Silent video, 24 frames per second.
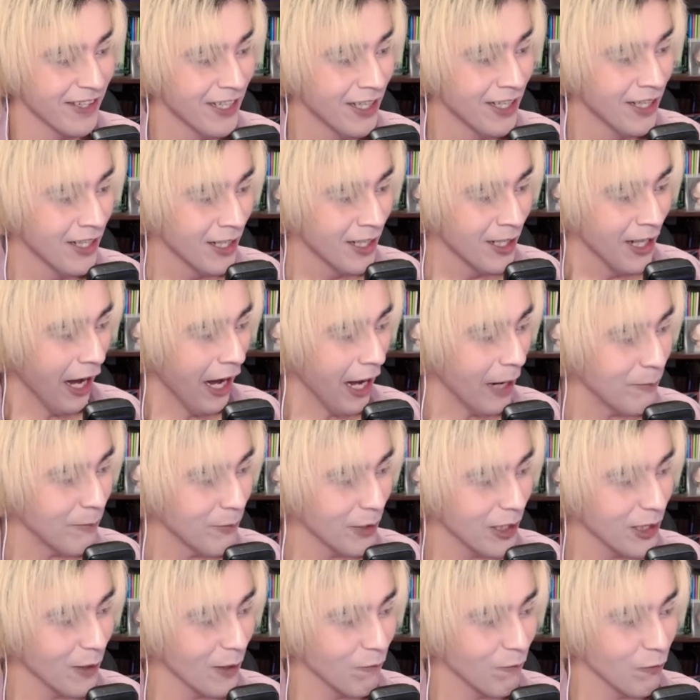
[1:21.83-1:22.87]
I'm
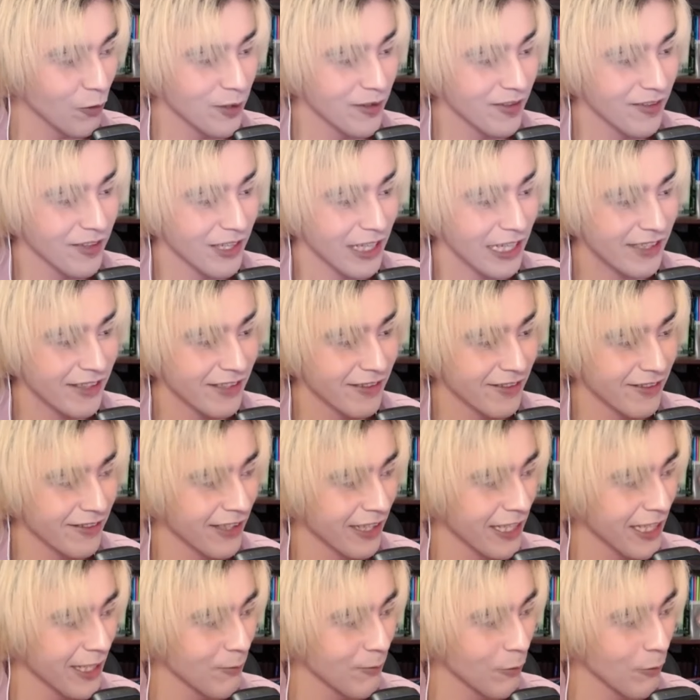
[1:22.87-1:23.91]
not the first like this
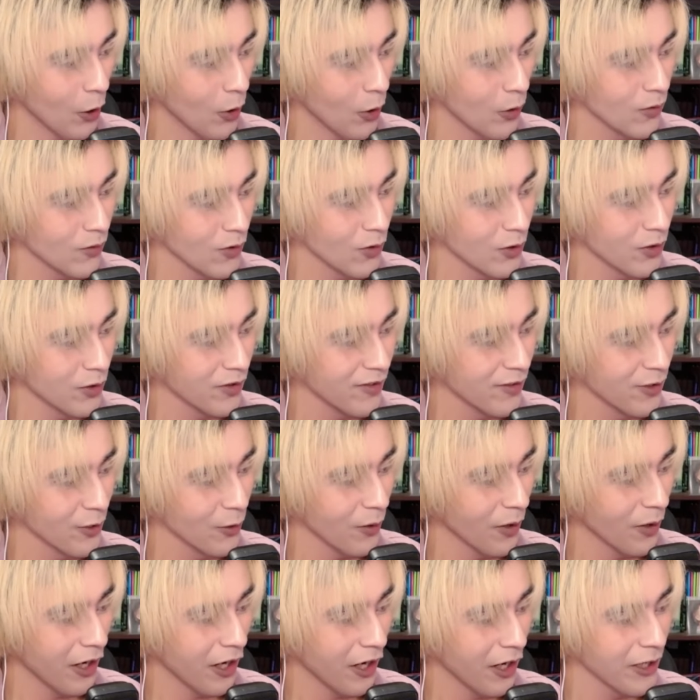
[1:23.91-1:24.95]
time. Also, there's
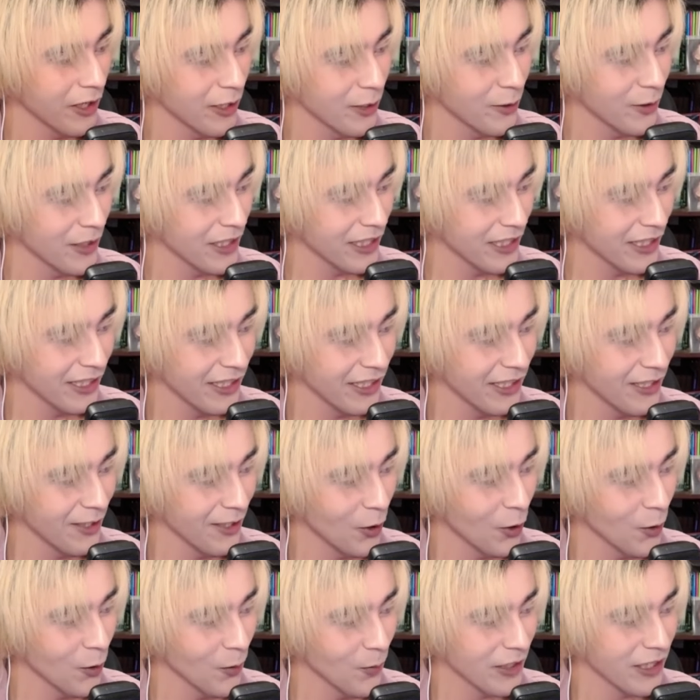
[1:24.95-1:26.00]
no audio again.
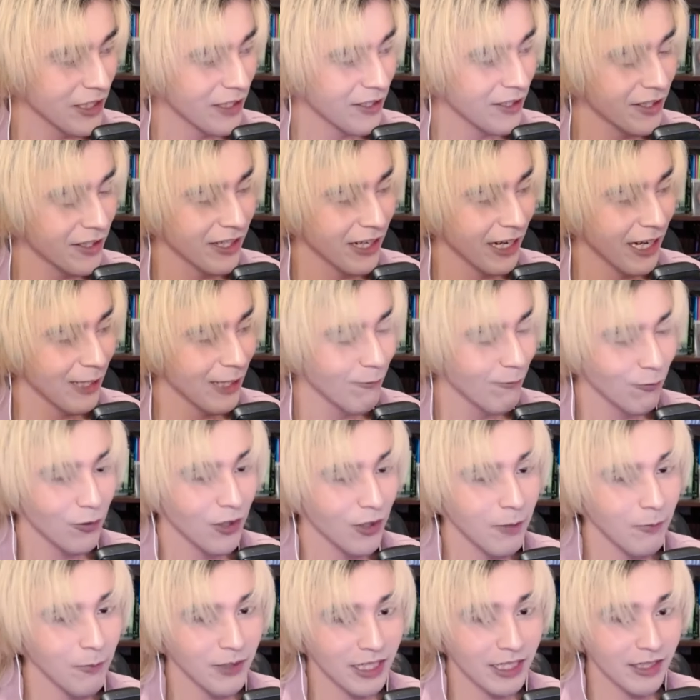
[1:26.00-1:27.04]
Oh my god, I'm
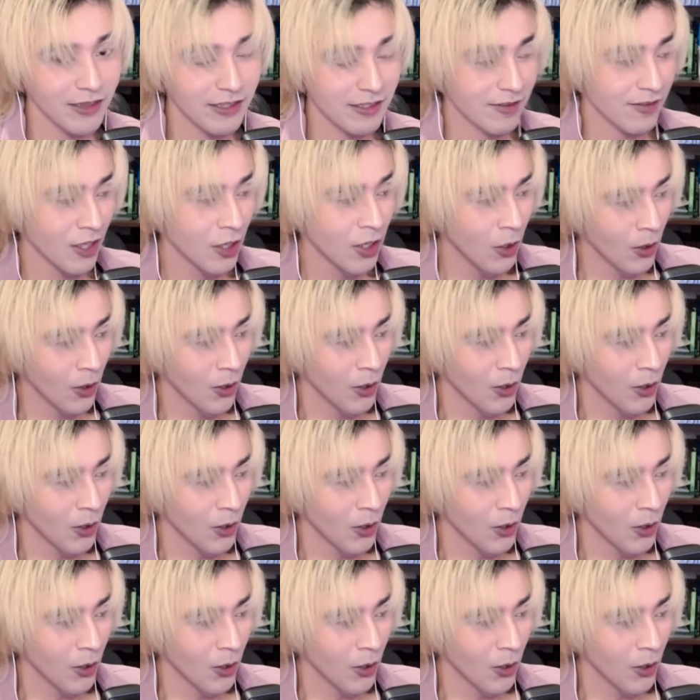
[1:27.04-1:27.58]
flopping at these.